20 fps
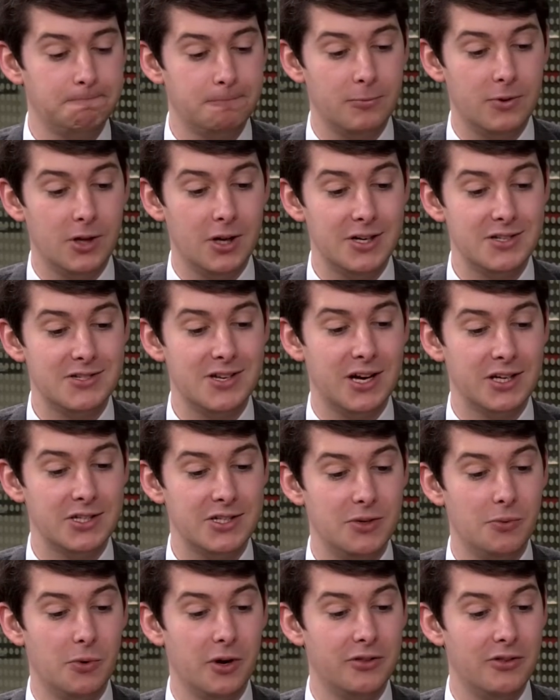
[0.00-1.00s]
that is
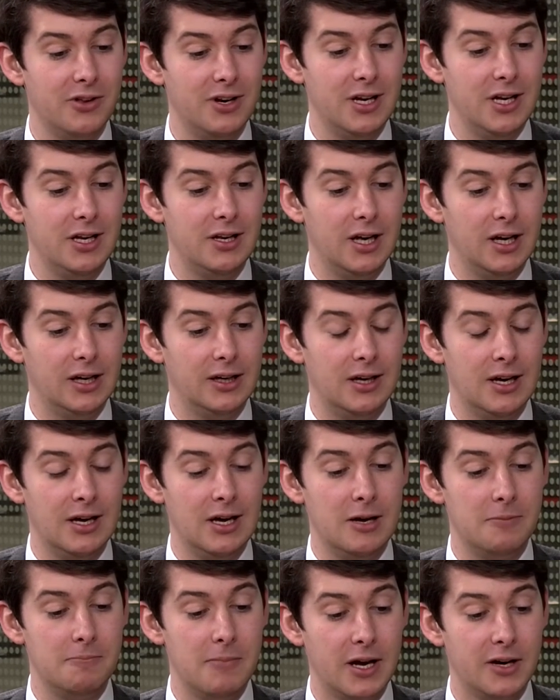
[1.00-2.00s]
actually one of the leading
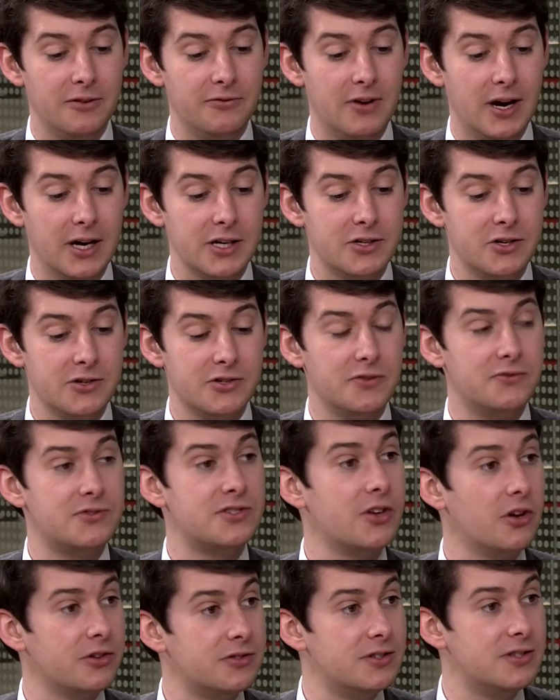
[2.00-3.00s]
manufacturers of
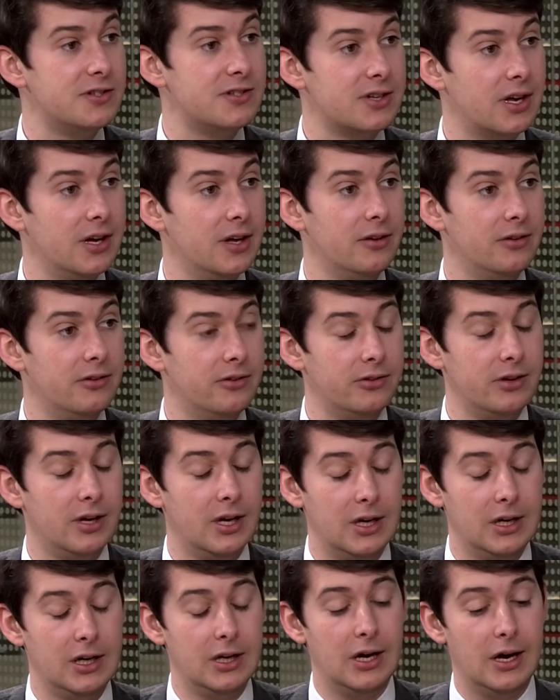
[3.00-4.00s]
sausage skins
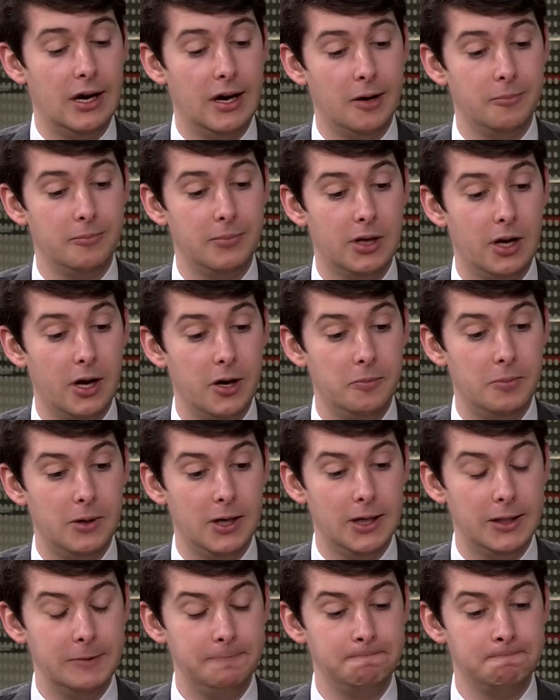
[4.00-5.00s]
um,
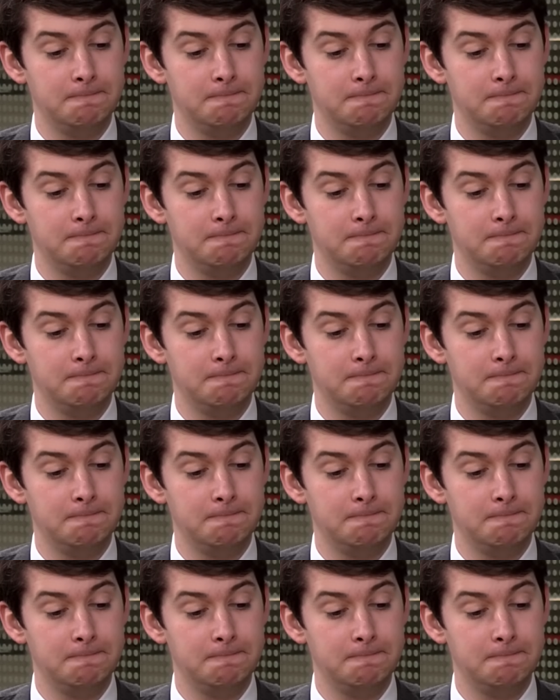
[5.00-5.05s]
globally.